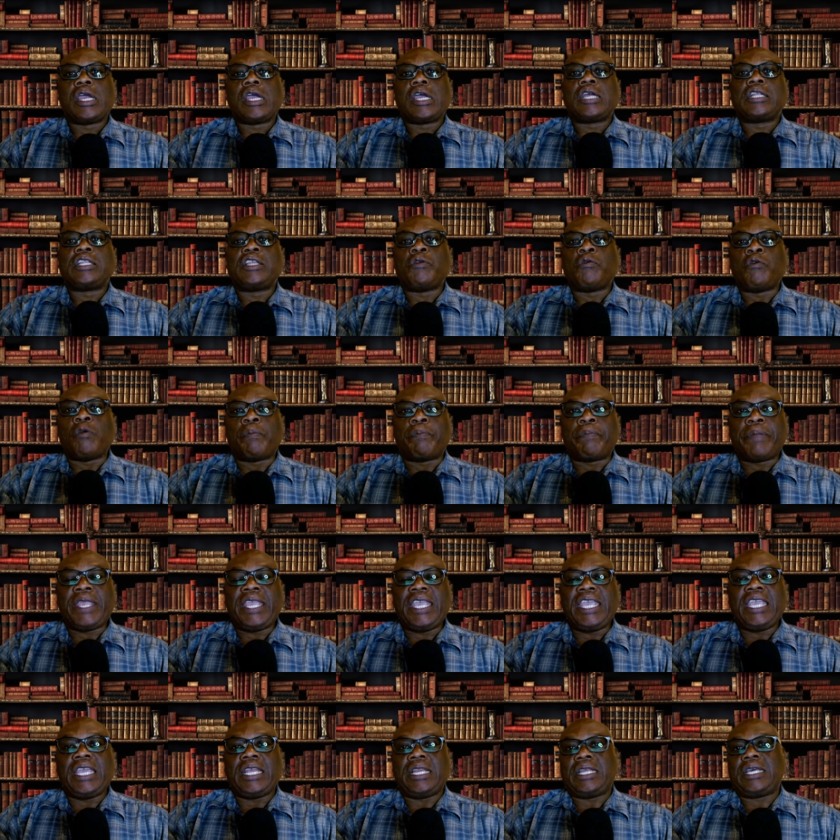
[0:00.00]
the
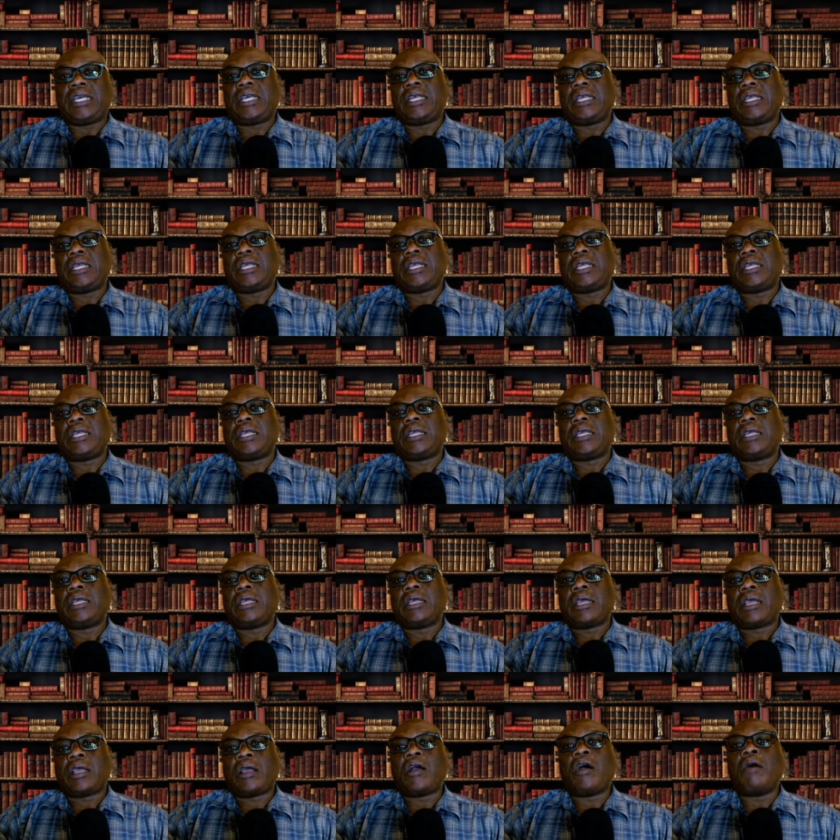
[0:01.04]
repeal
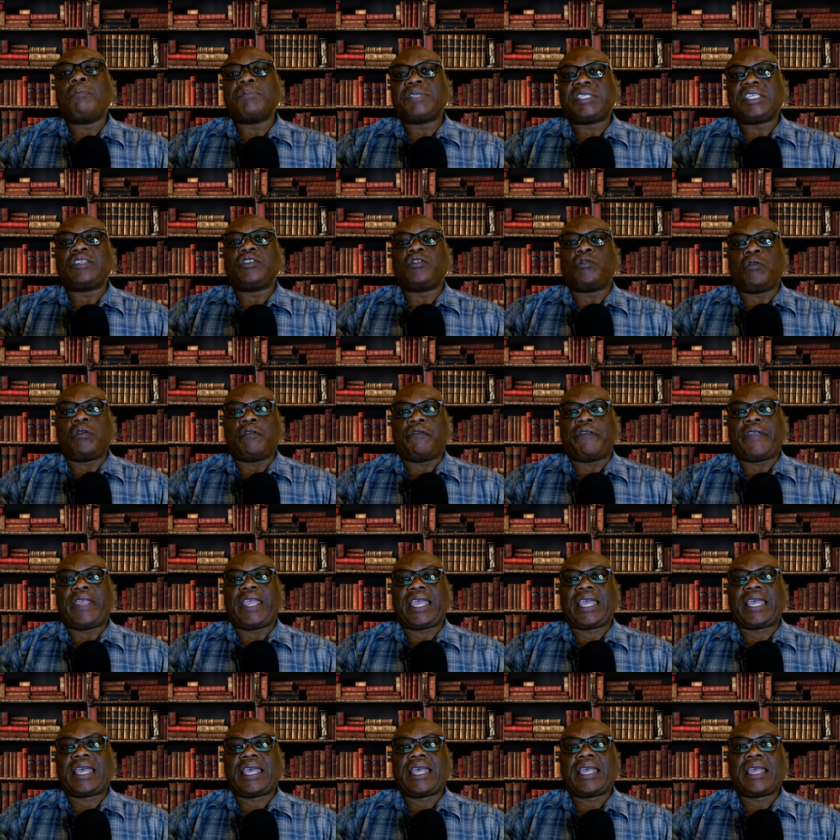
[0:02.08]
comes into
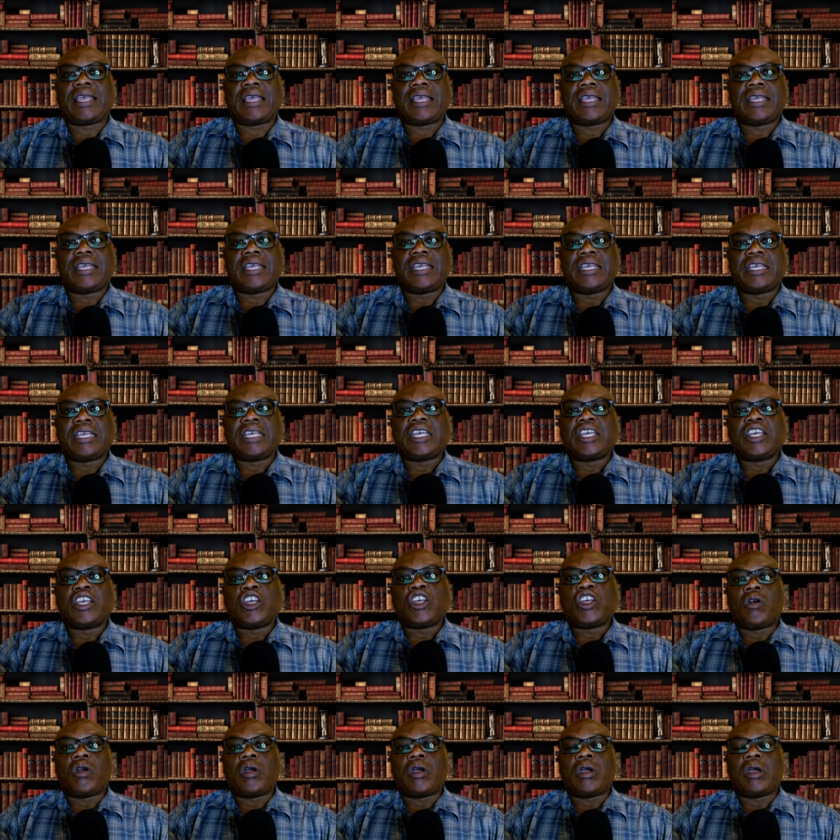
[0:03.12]
effect,
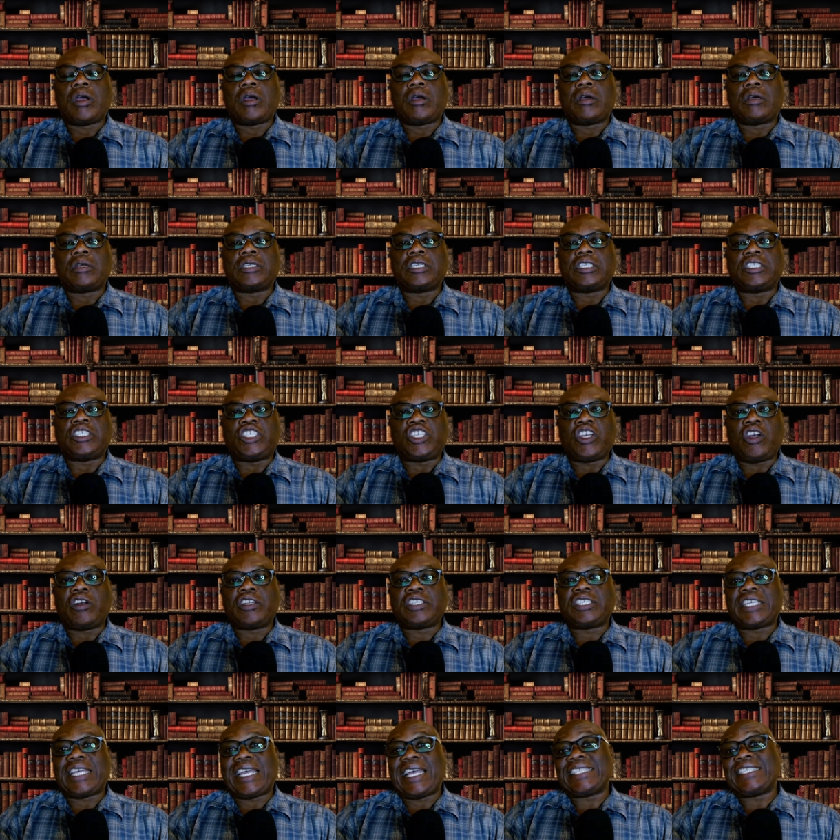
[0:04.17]
the judge,
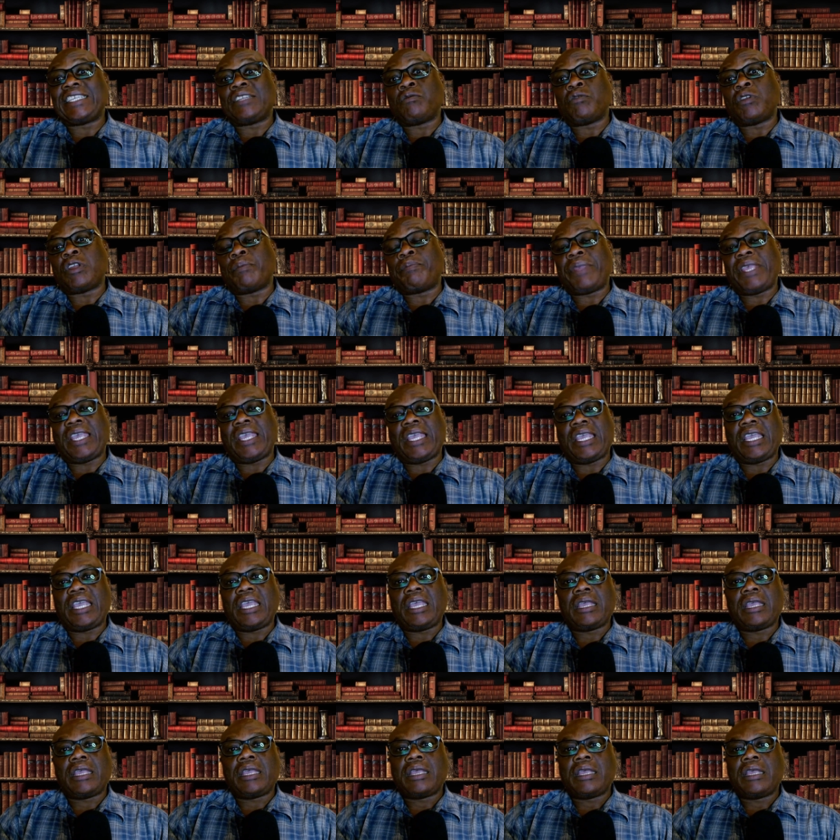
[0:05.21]
as it would appear,
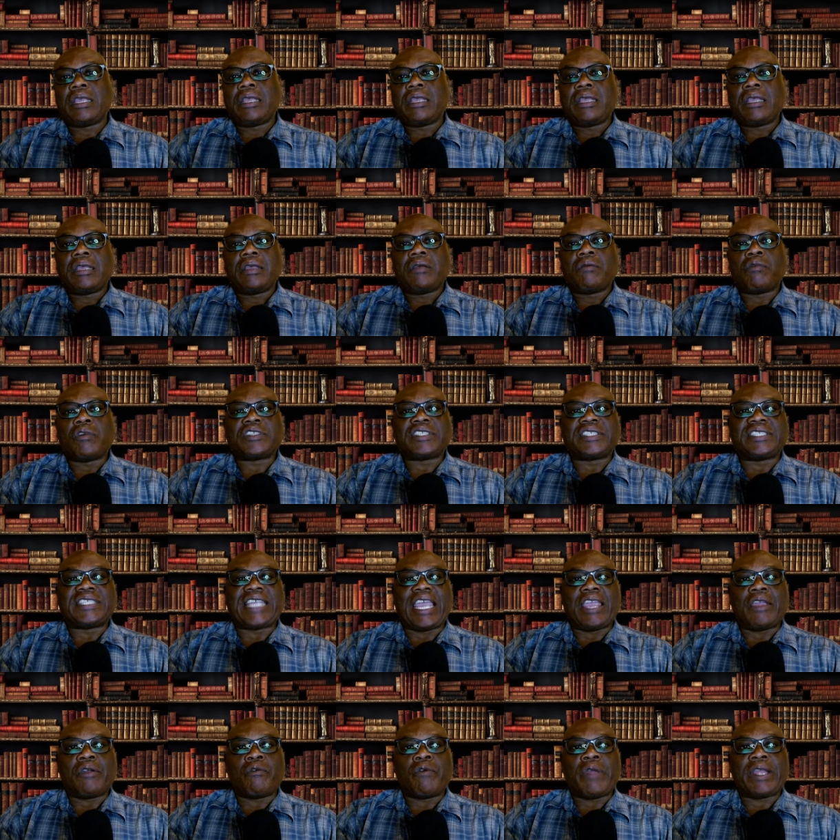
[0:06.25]
was
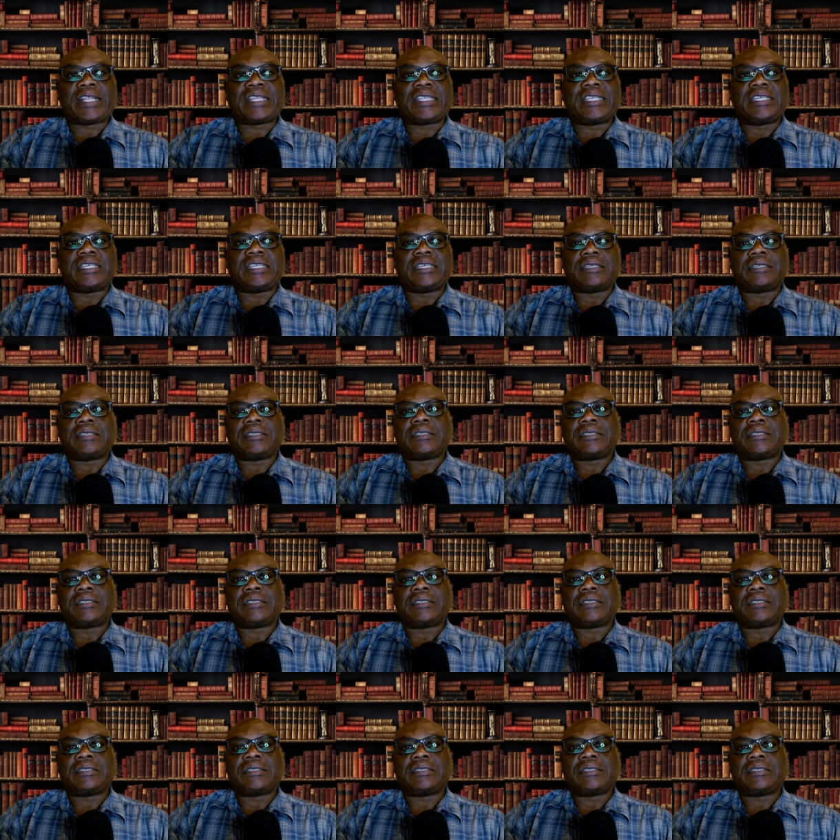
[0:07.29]
directed